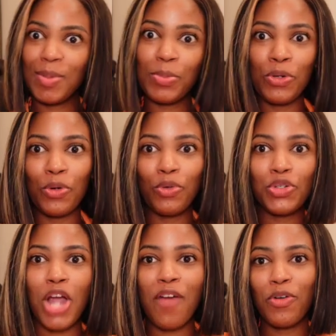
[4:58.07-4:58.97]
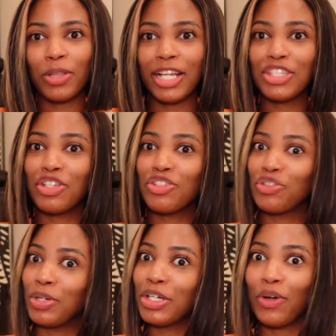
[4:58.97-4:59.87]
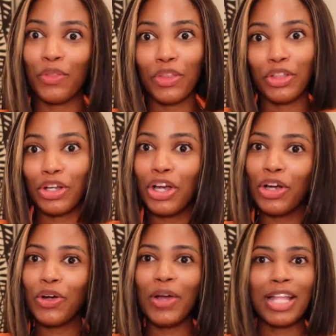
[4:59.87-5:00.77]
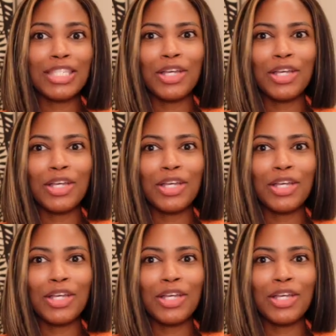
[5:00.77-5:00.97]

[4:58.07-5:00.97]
people who travel like to drink on the go at